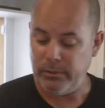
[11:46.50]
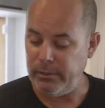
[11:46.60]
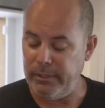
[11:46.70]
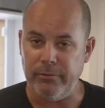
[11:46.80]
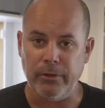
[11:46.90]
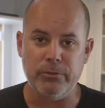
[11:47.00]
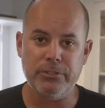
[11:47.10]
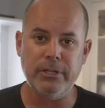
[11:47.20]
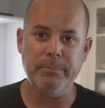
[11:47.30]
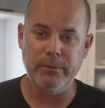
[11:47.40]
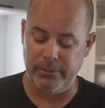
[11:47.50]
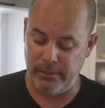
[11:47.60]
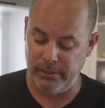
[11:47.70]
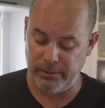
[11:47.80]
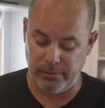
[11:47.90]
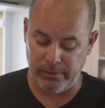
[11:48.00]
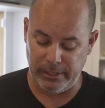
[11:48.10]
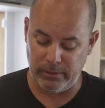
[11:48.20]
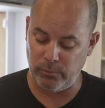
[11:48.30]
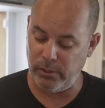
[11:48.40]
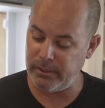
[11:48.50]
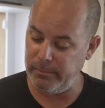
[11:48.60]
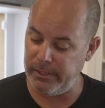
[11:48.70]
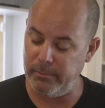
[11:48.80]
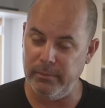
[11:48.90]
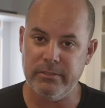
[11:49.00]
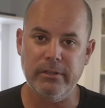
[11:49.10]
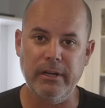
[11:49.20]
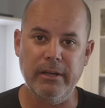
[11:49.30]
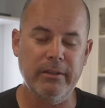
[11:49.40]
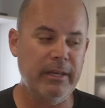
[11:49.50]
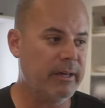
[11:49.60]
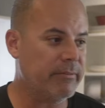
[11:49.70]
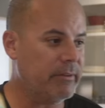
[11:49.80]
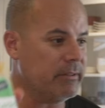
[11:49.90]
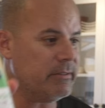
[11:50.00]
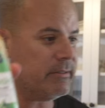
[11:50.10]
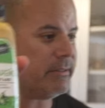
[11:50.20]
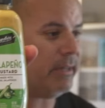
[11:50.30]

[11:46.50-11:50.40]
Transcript: never go shopping when you're hungry, right? I was walking by the mustard aisle and they have this